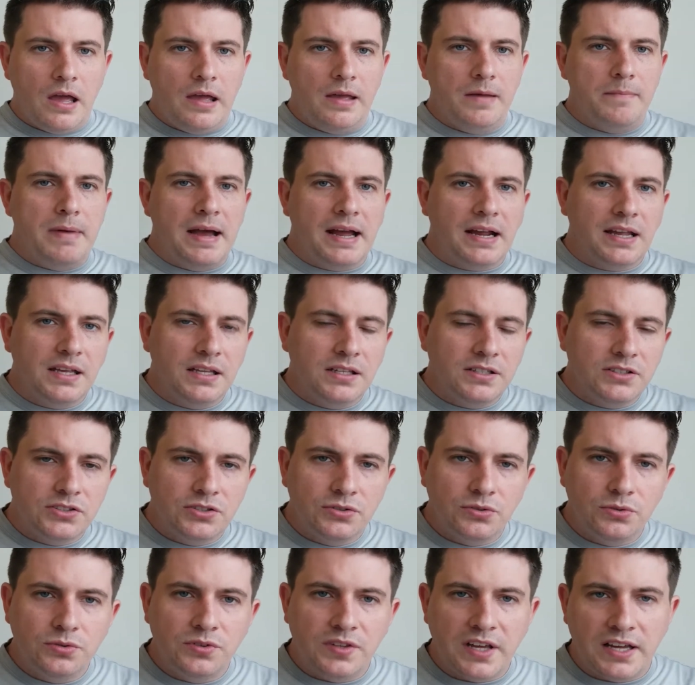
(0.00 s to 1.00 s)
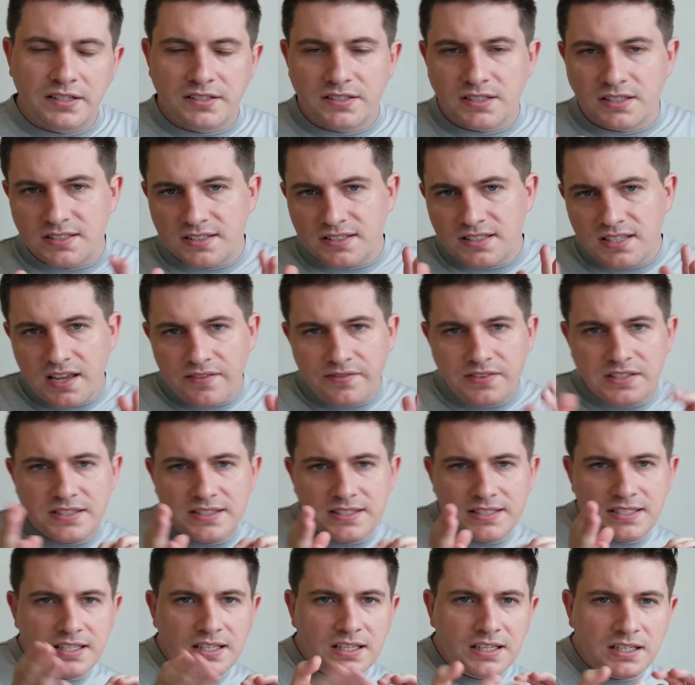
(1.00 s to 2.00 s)
Back in
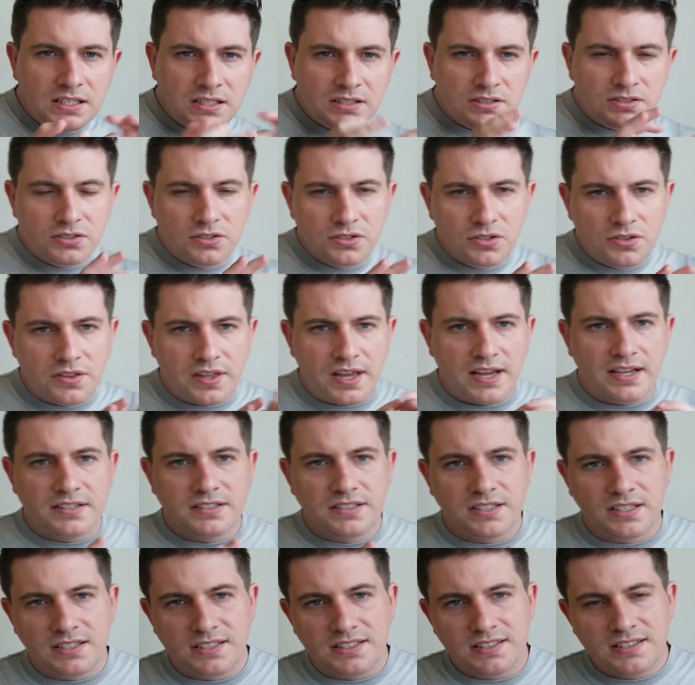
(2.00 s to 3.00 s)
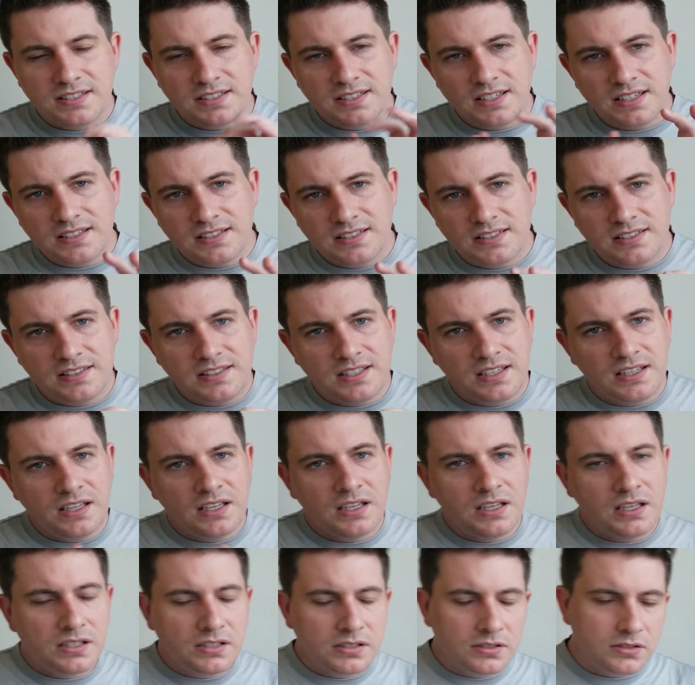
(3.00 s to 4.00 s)
2017,
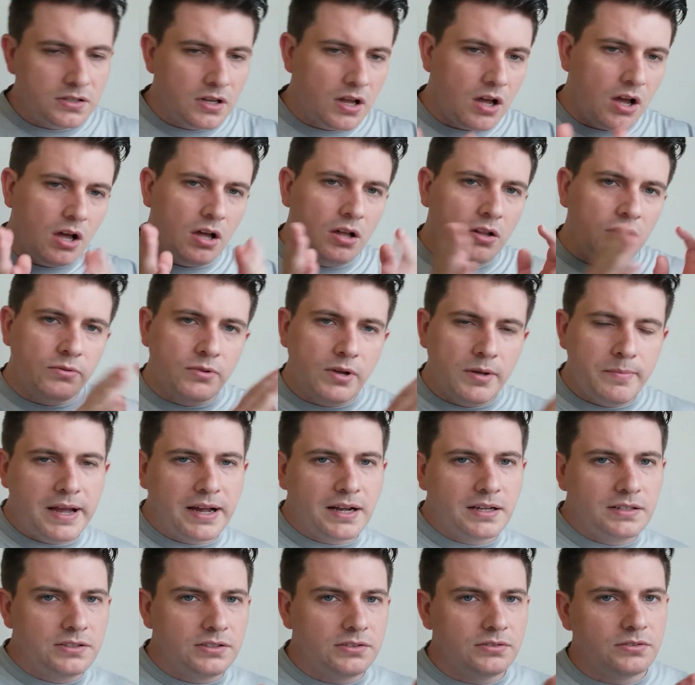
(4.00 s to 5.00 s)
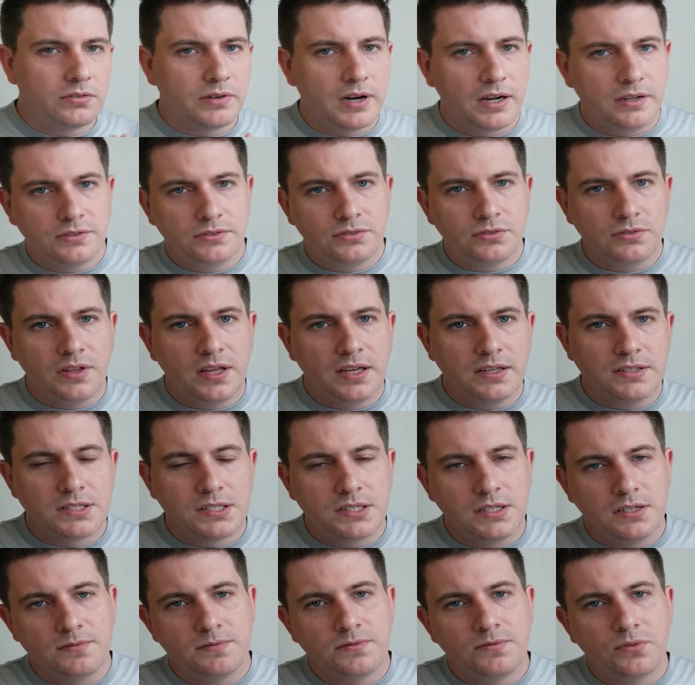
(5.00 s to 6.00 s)
2016, all the way back to around
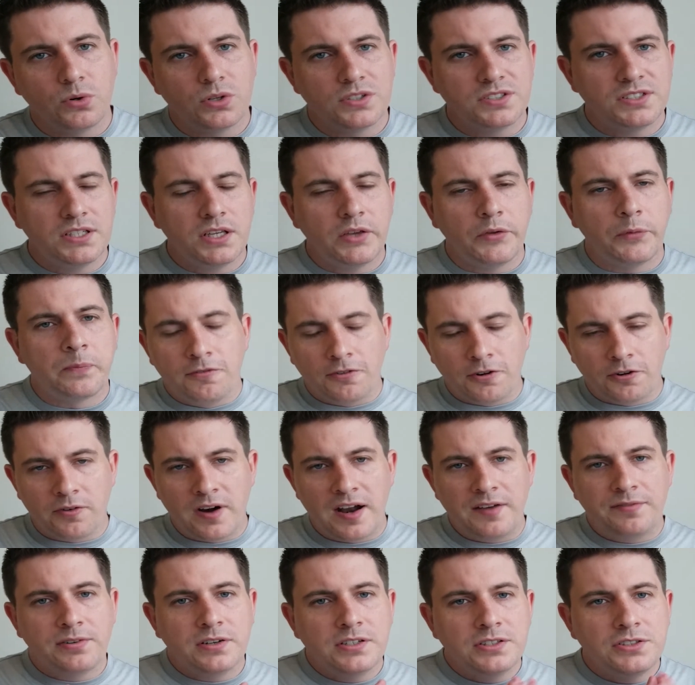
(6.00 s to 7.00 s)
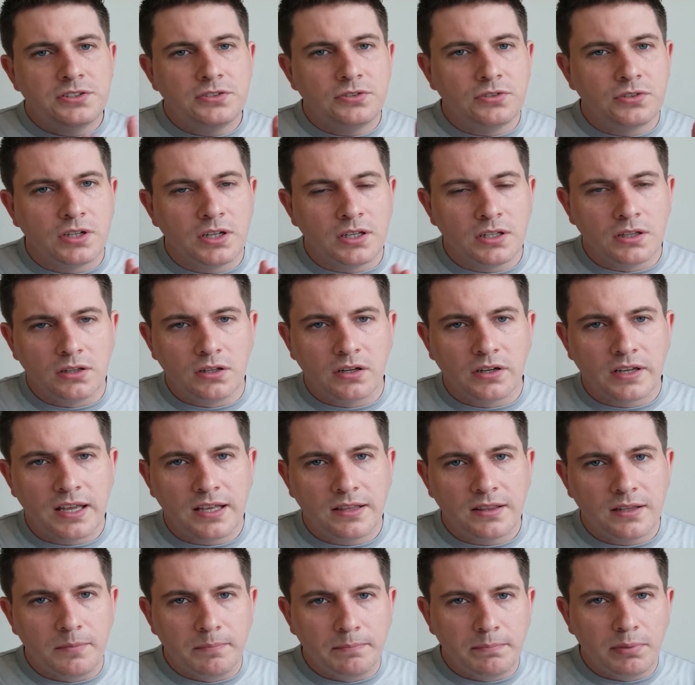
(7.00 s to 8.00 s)
2014. For reference, you can look
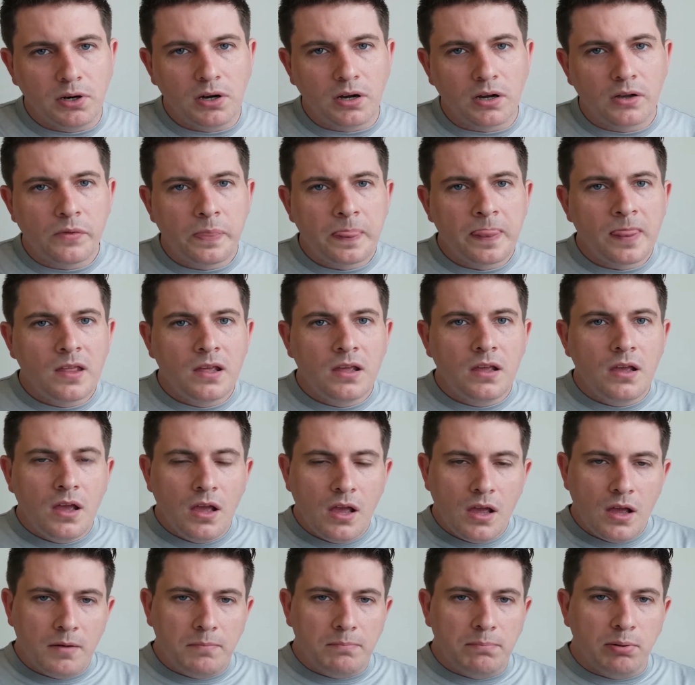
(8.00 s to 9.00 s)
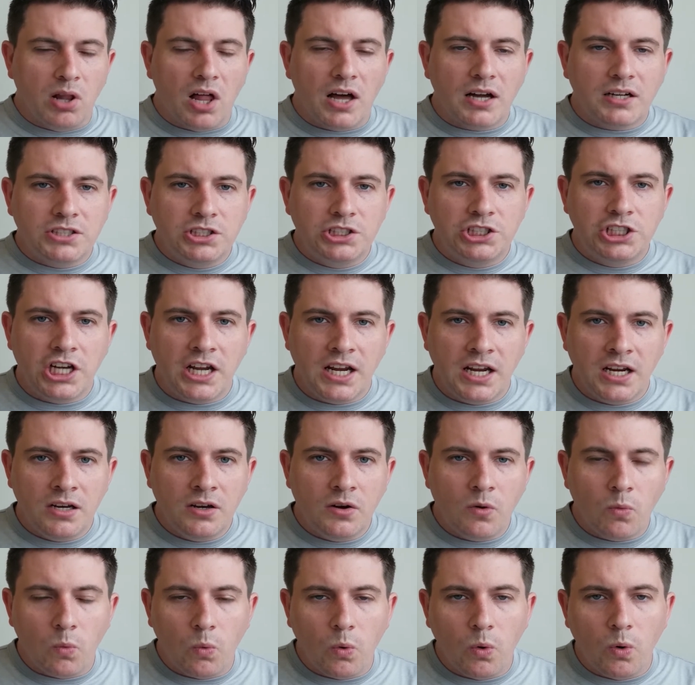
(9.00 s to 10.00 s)
at the book Blockchain
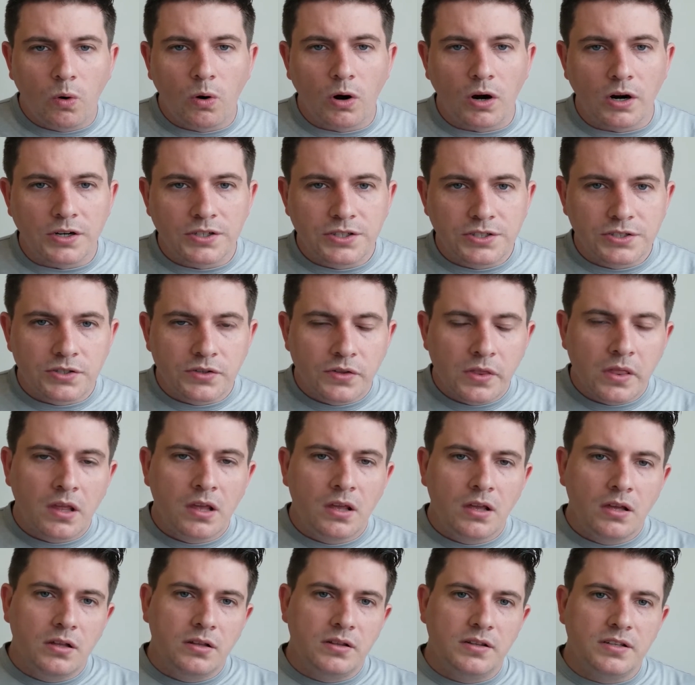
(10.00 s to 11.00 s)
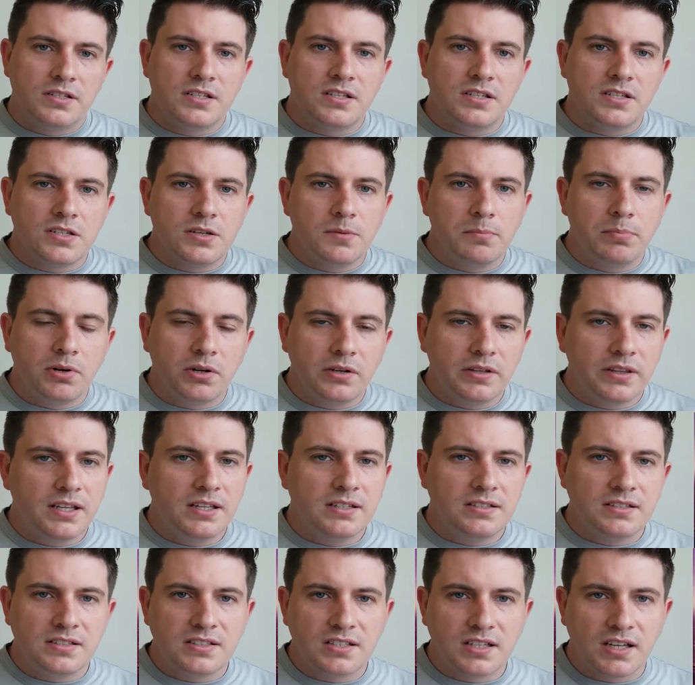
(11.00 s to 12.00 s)
Wars. This is a book
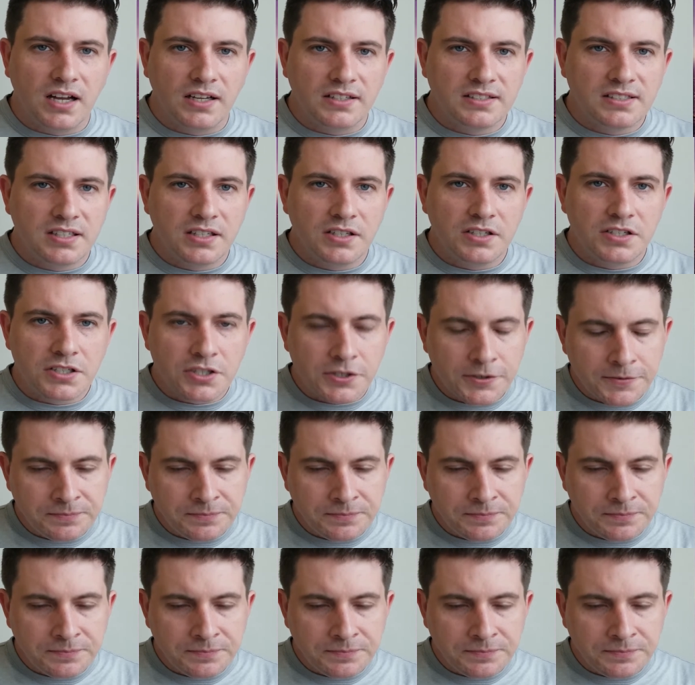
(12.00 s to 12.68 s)
that discusses